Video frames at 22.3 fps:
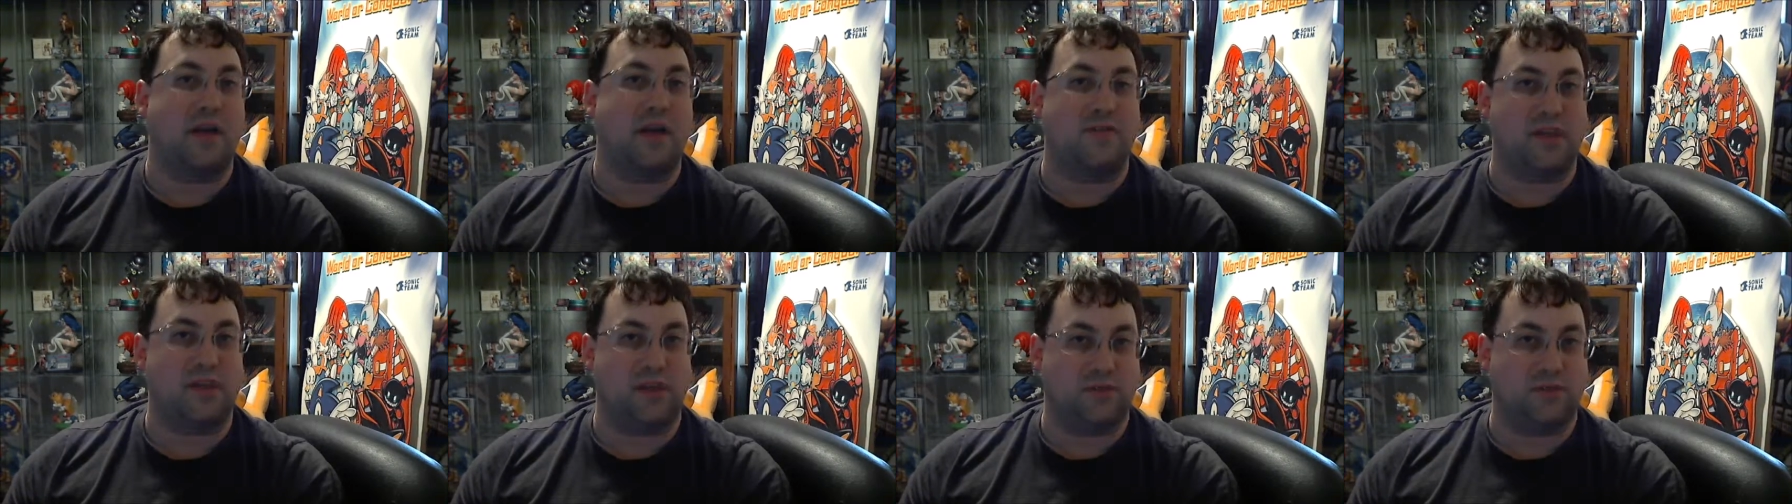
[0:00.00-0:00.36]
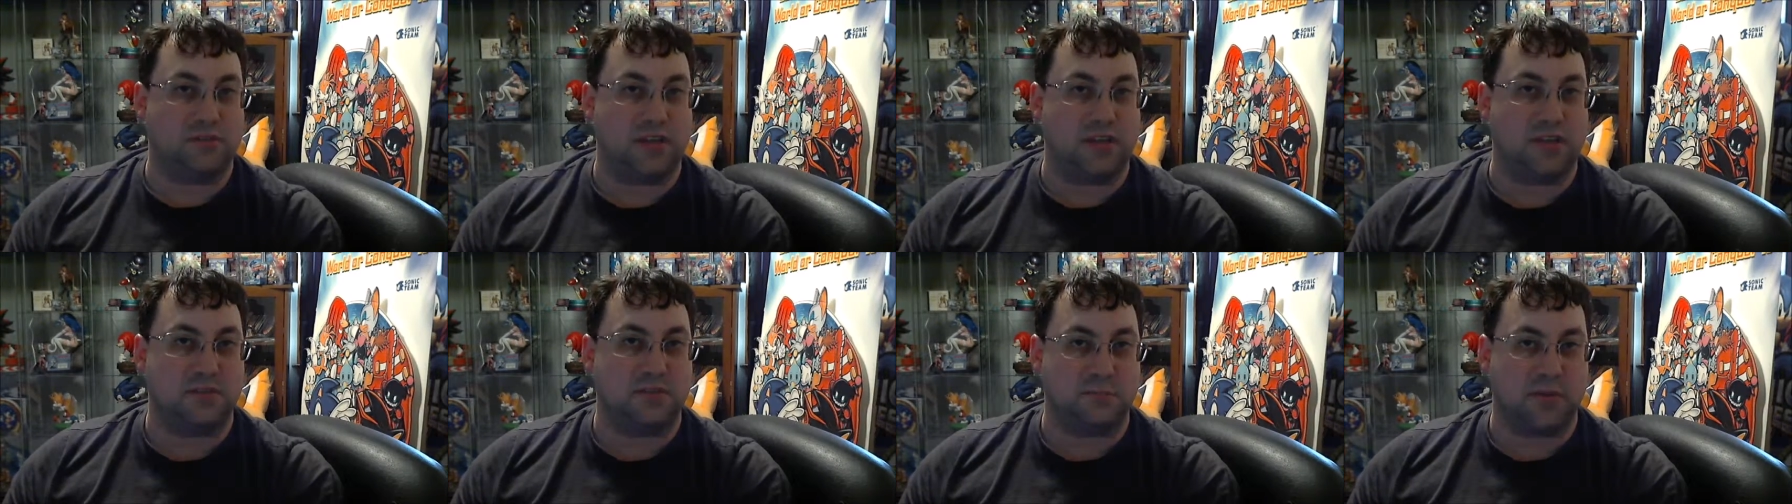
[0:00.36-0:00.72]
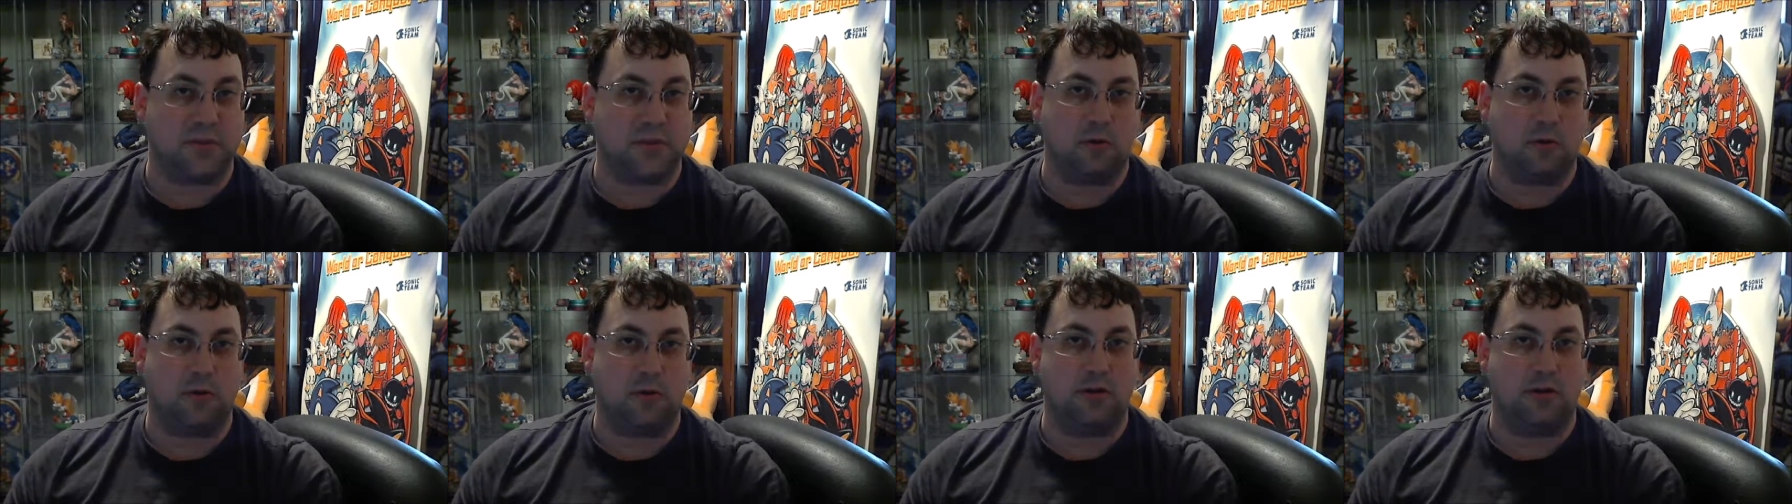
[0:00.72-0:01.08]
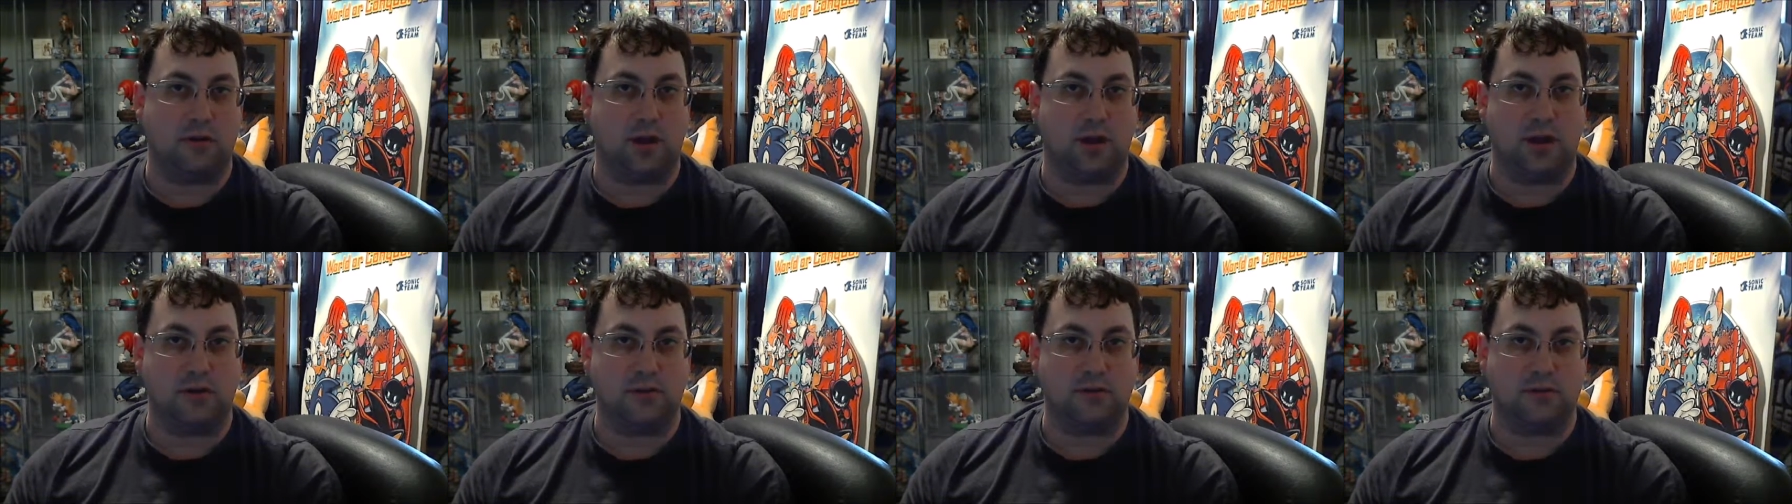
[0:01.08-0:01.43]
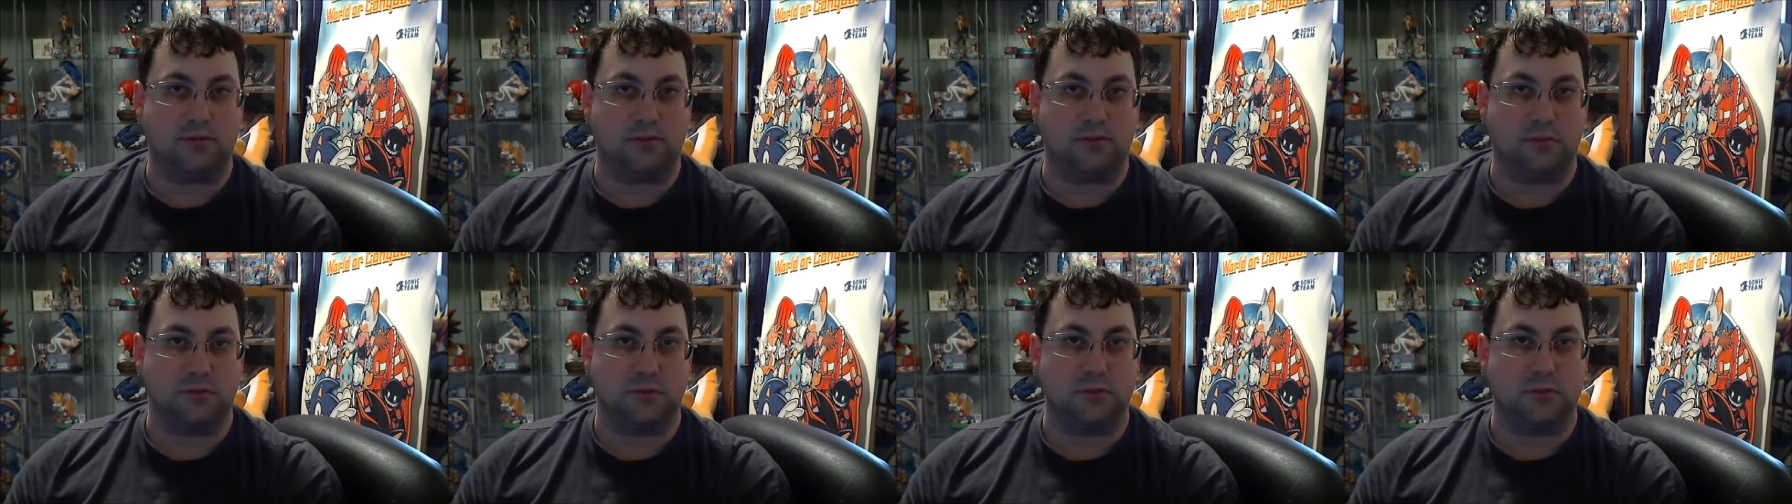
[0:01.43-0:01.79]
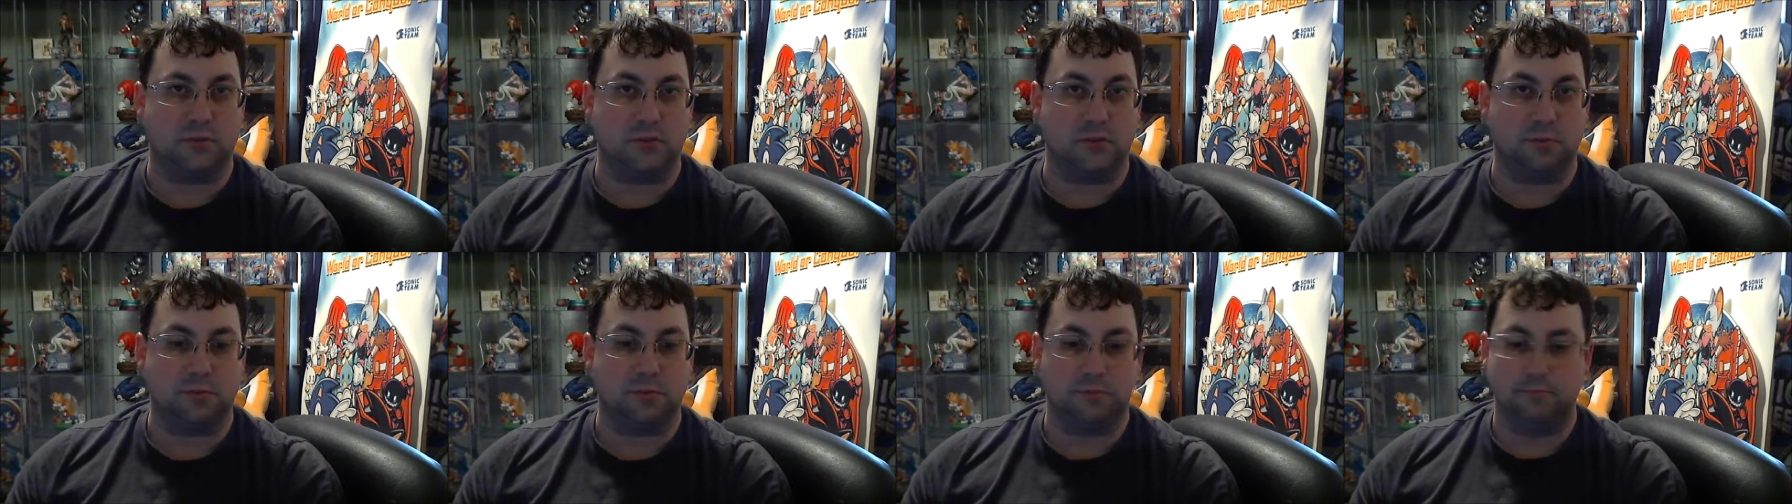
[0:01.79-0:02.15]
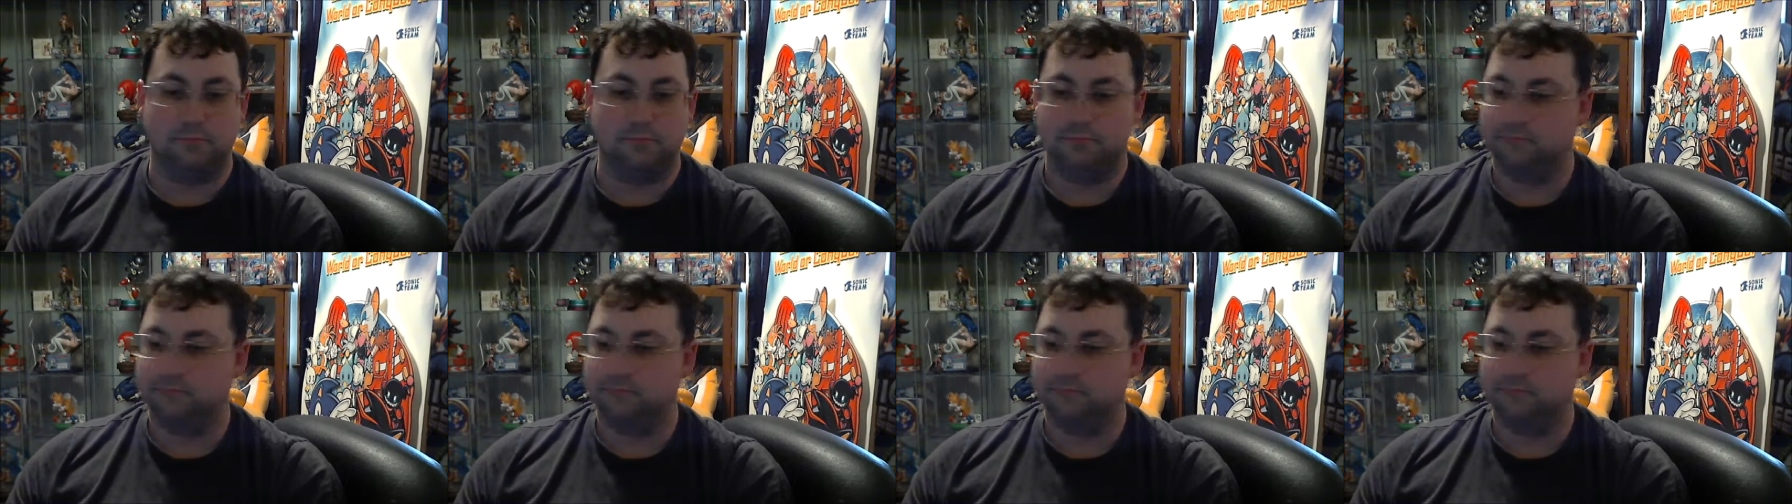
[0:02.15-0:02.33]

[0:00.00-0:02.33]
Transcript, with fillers: have an advertisement here on, on YouTube.